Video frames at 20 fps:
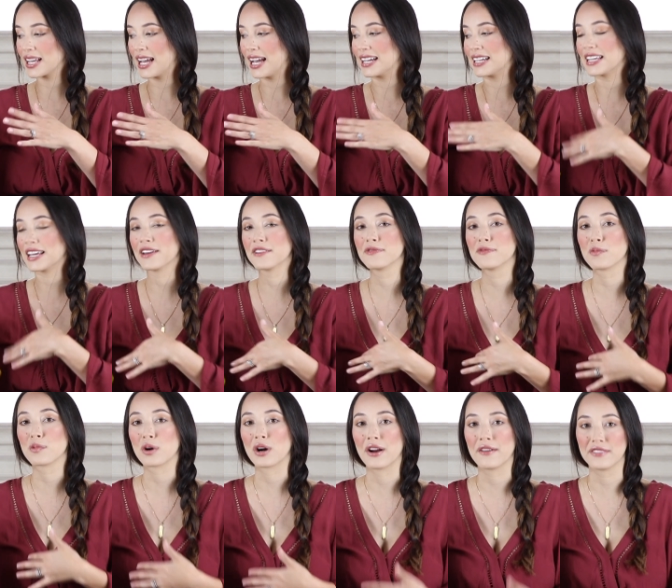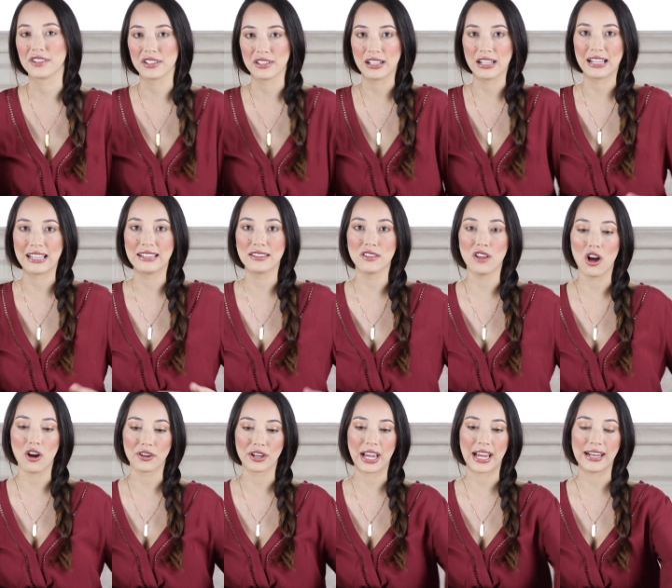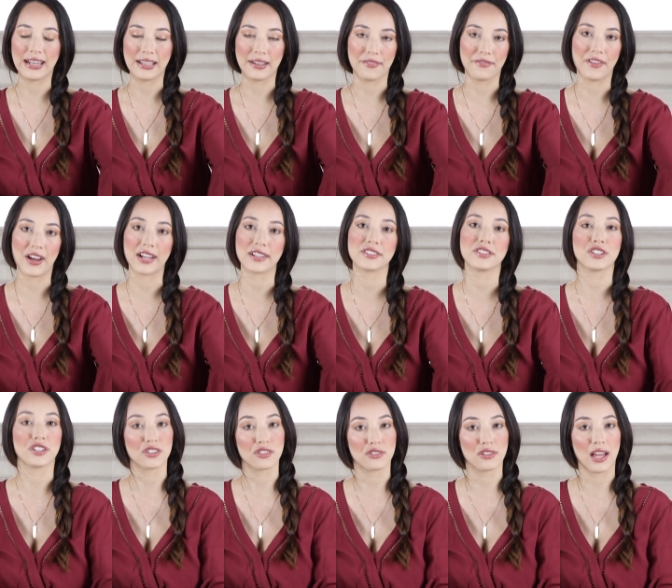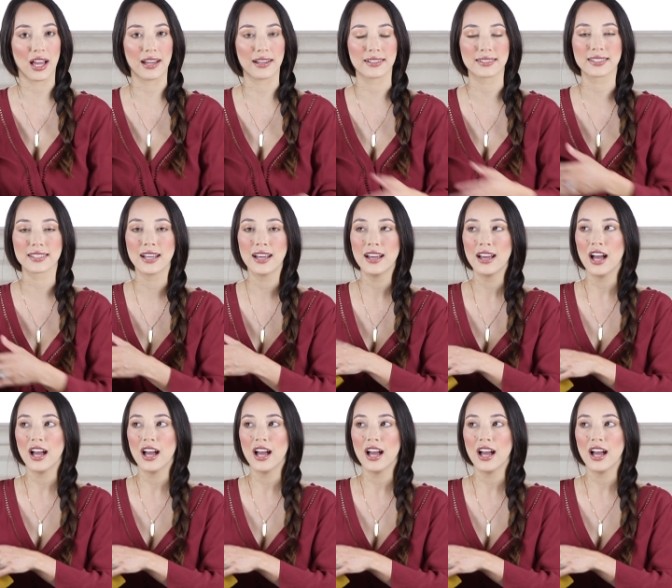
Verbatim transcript: and give more of a elongating effect to your legs.